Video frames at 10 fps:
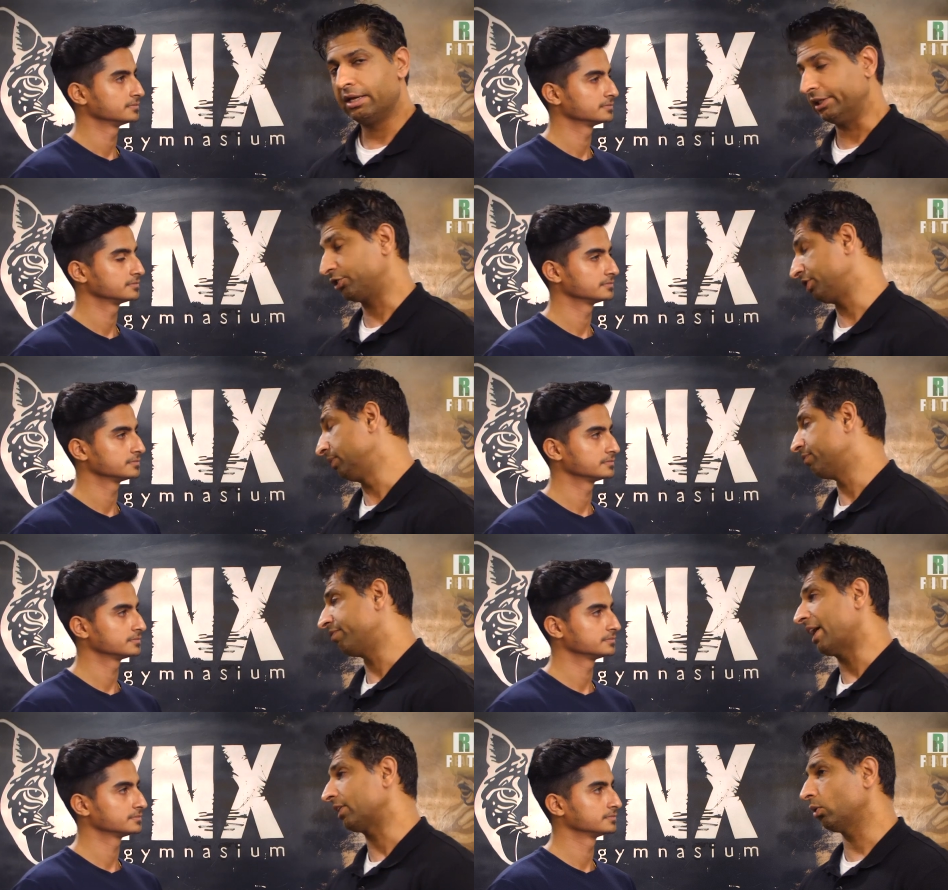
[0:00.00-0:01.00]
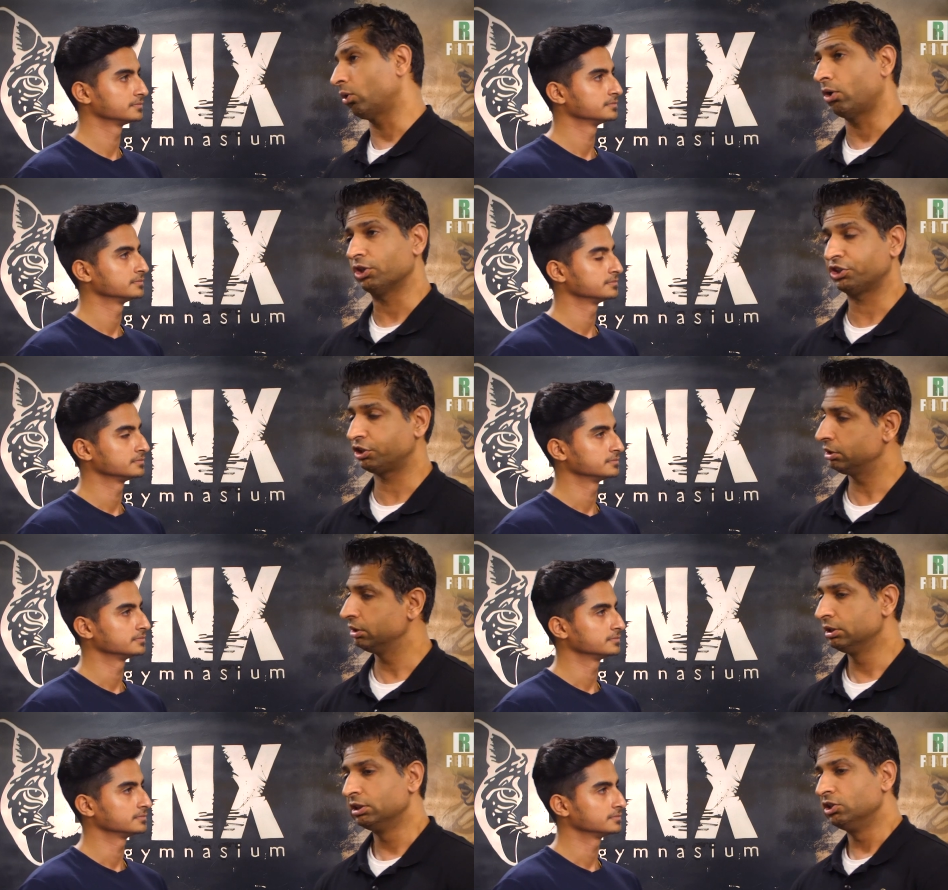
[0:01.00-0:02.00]
Speaker 1: extreme fat loss.
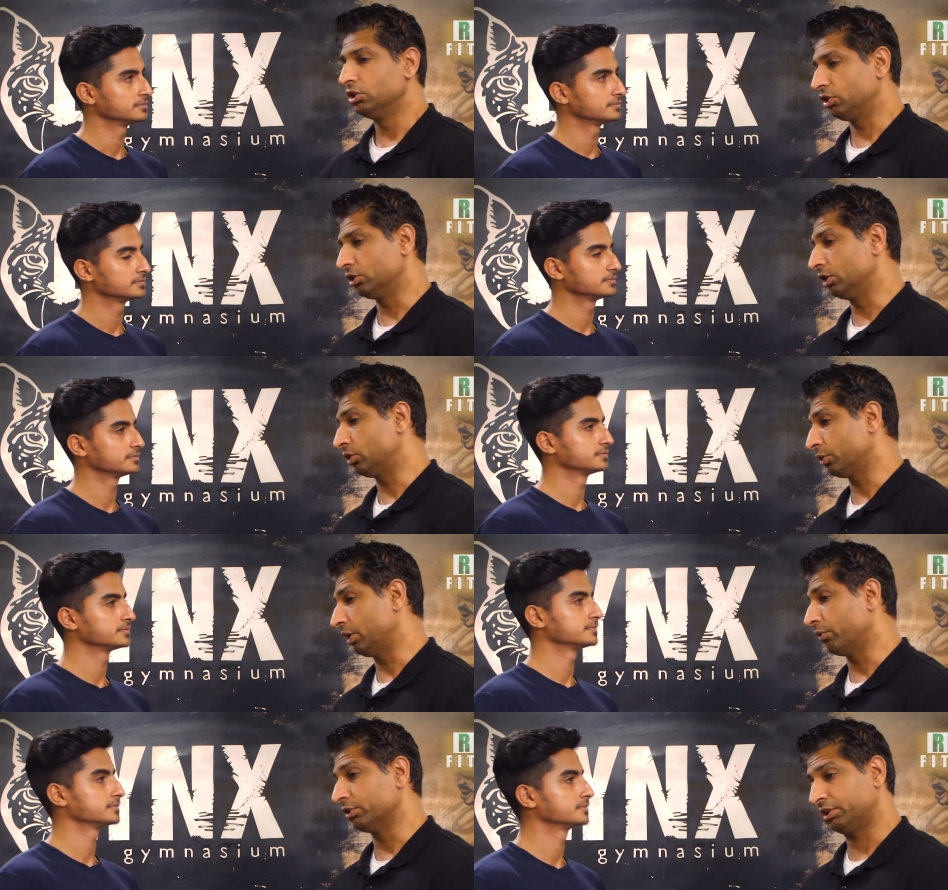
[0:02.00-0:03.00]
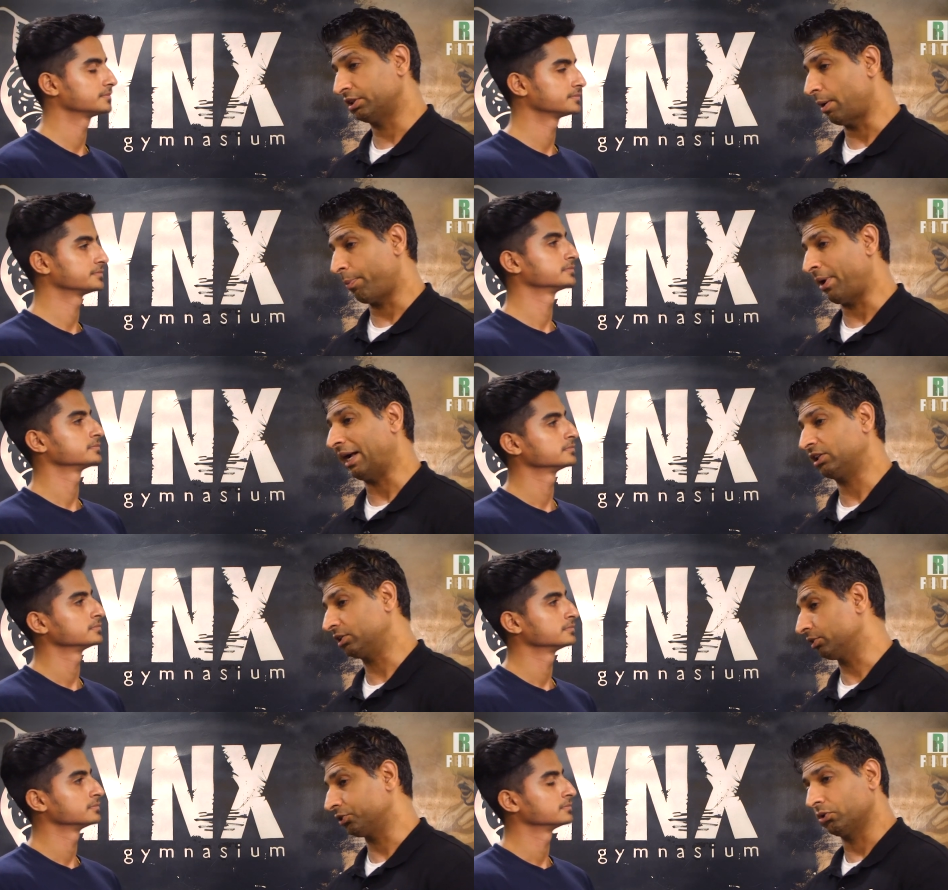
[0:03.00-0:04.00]
You know, today was uh,
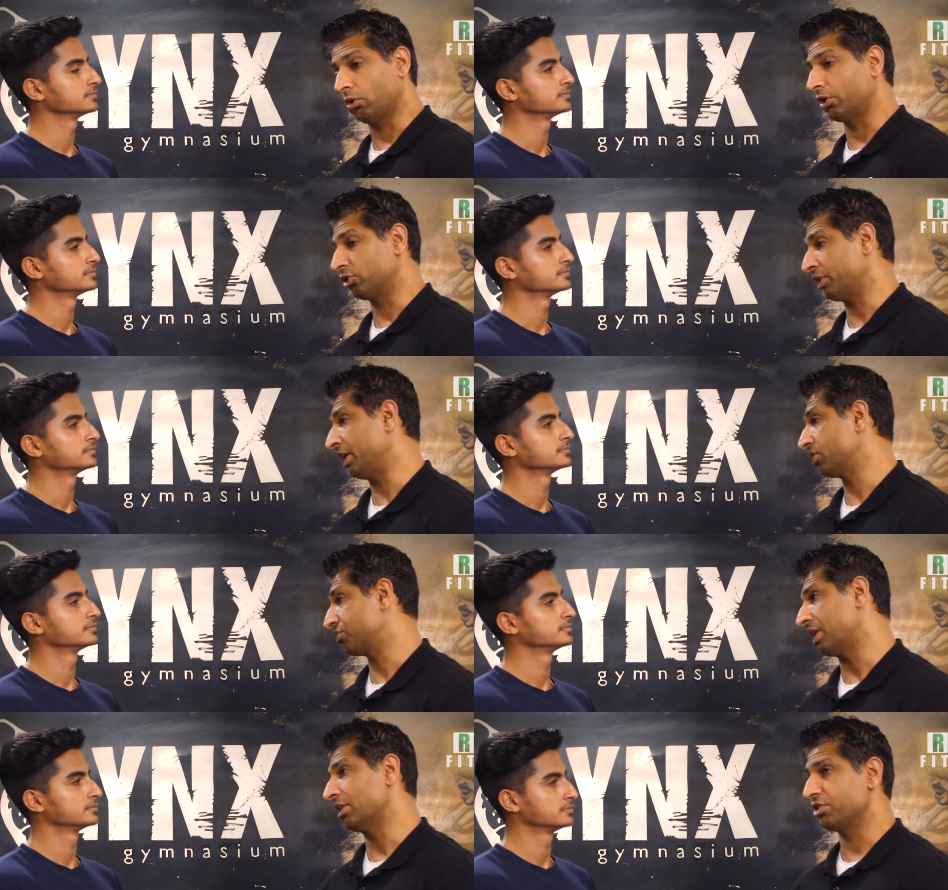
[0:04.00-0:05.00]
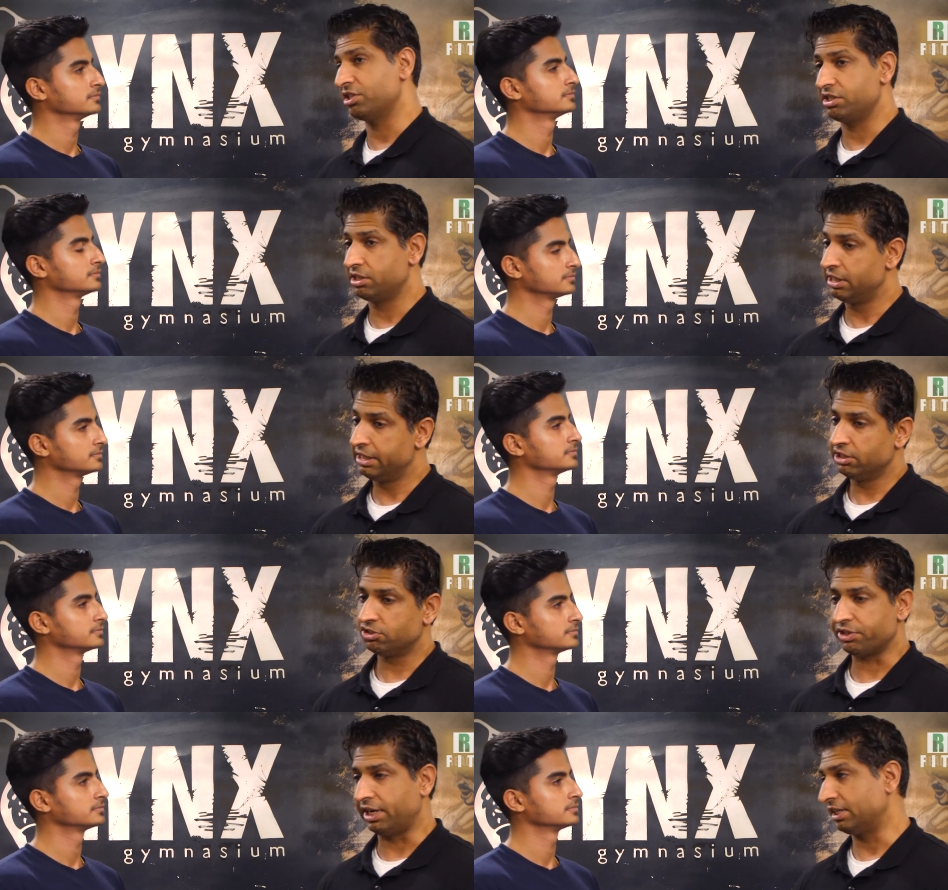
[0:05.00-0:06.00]
practical, so a lot of training strategy,
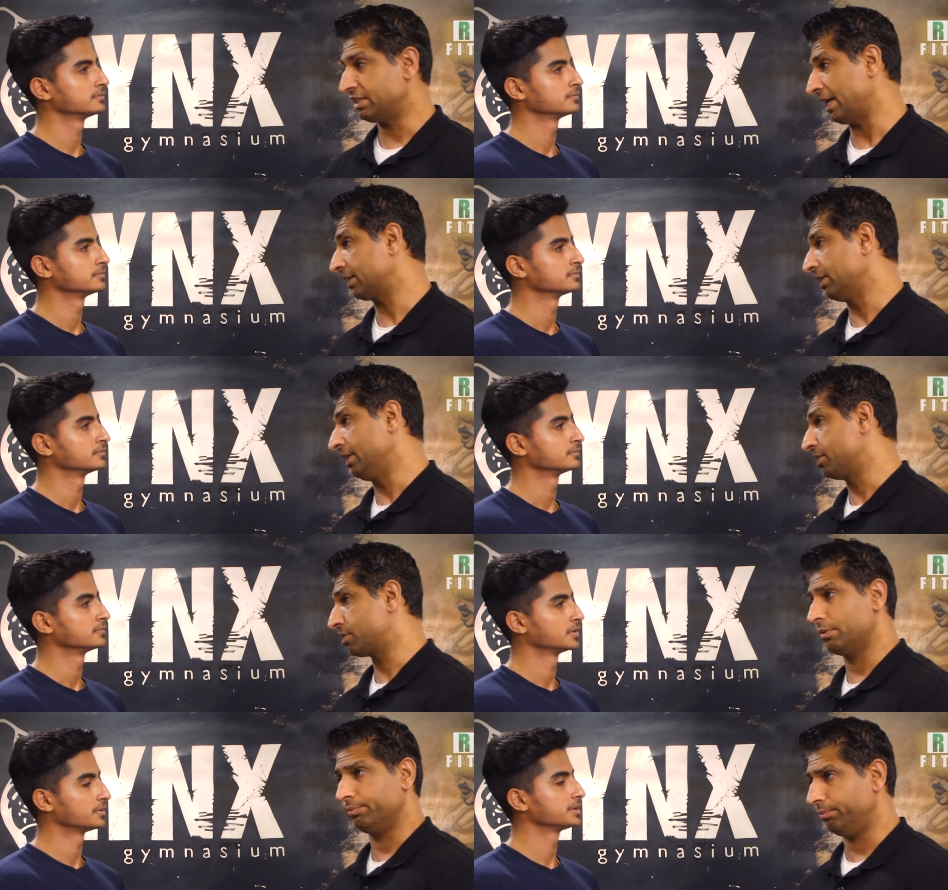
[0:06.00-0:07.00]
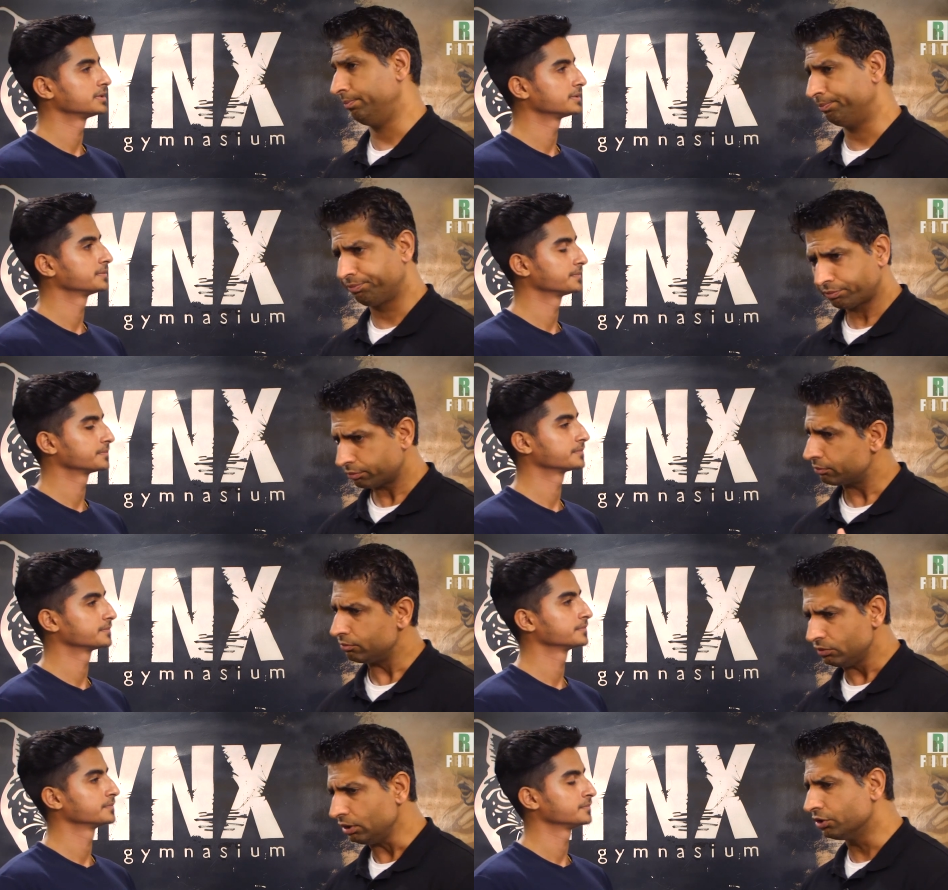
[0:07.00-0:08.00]
training techniques. Right.
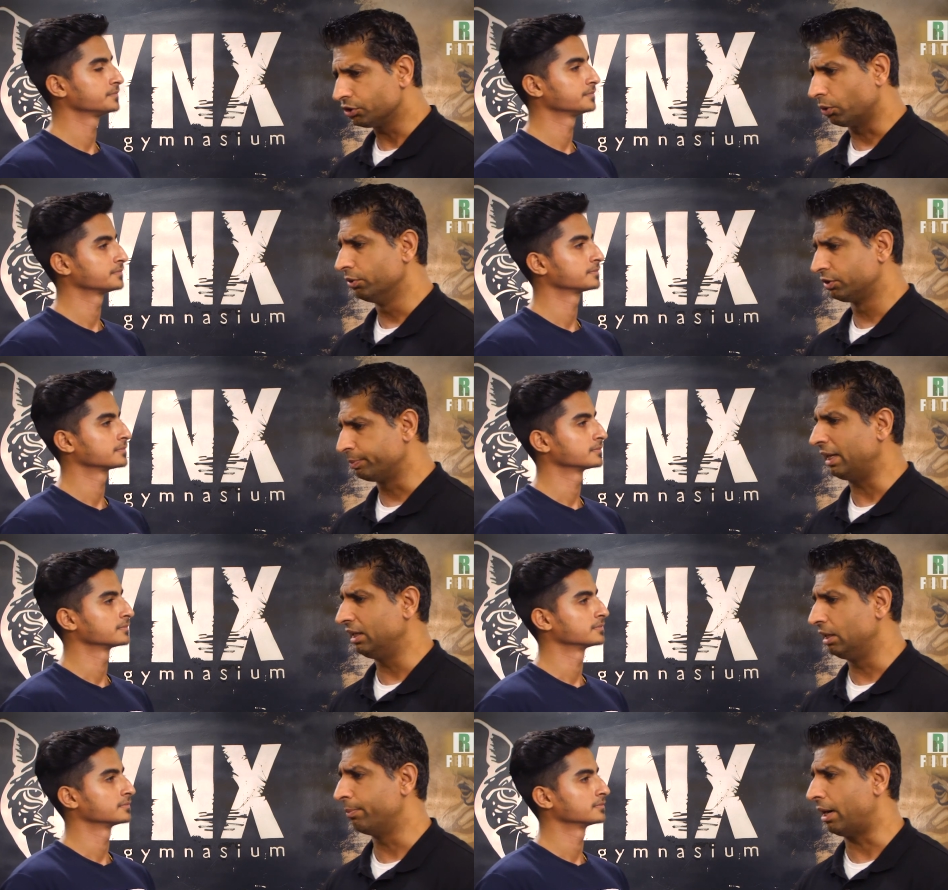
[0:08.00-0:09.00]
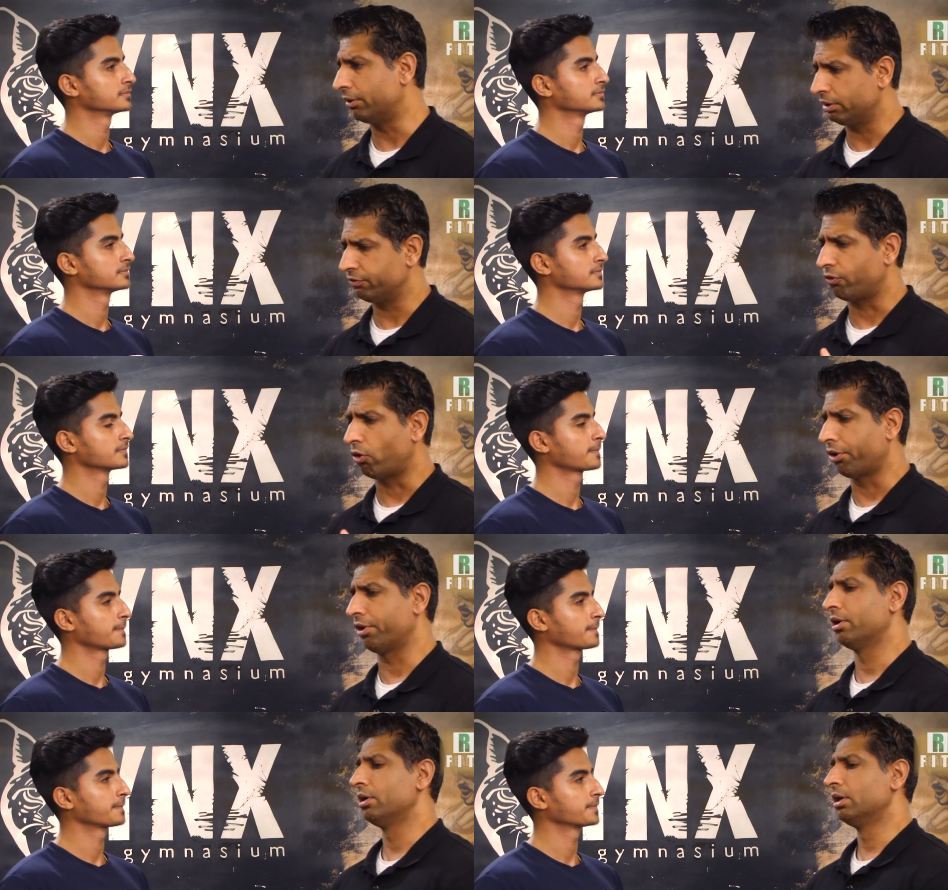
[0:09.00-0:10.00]
So it was mainly about uh, for